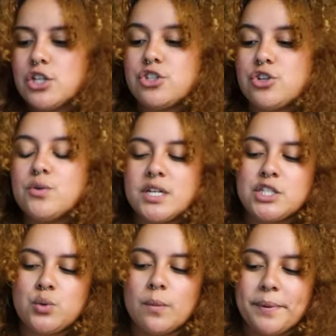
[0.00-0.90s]
choosing
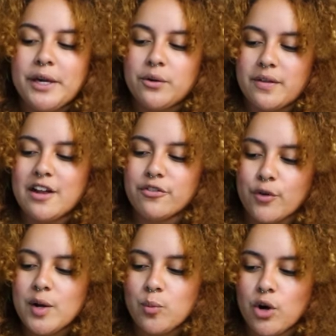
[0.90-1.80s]
to appeal to that
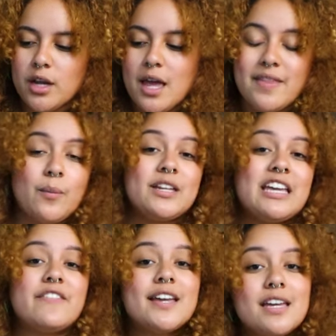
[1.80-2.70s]
framework that would
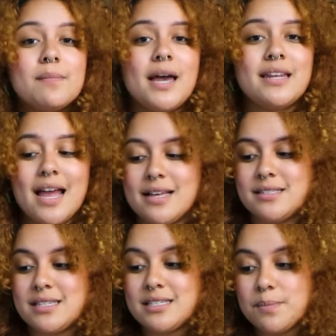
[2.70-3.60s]
give him and
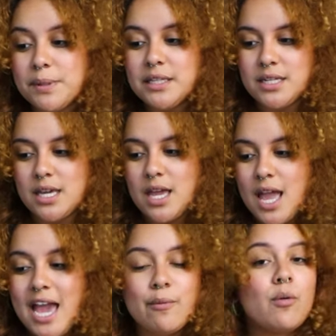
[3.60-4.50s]
S stability
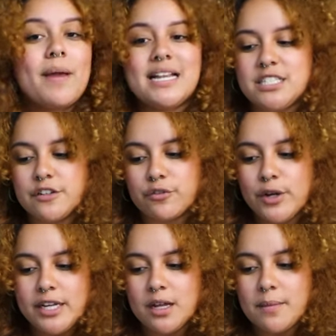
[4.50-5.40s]
and romantic
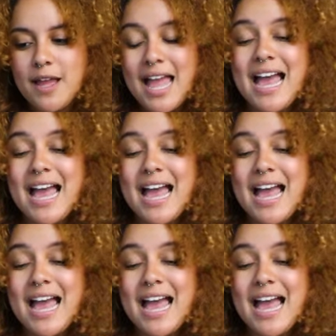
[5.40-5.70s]
freedom